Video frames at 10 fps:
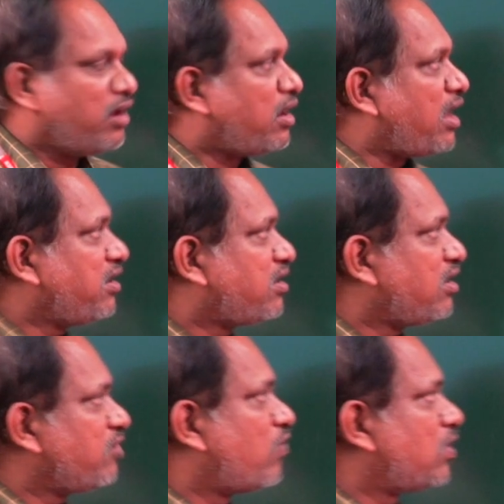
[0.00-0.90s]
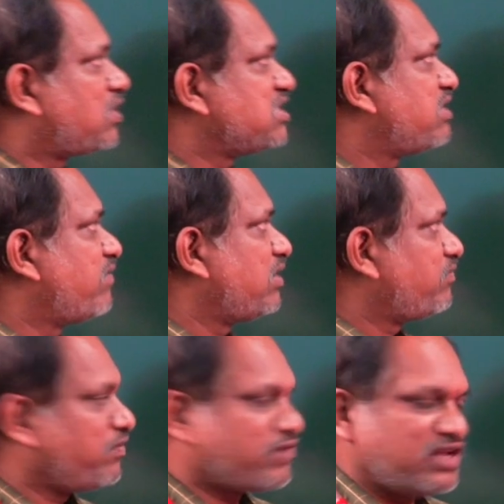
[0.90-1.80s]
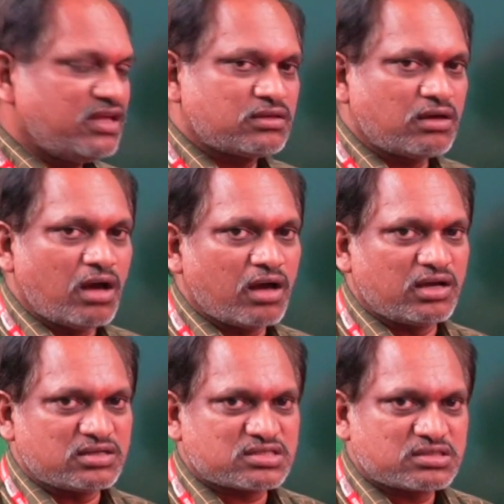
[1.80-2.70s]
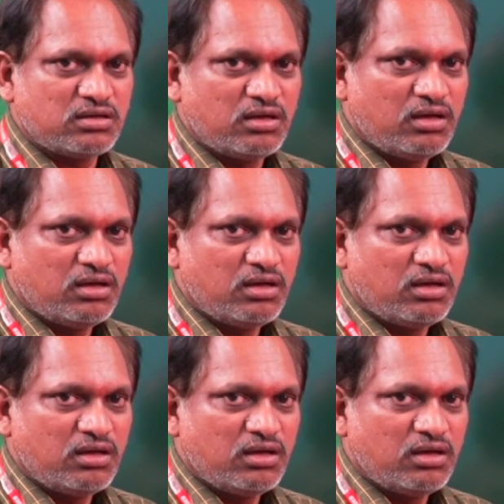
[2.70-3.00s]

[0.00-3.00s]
1947, 15th August,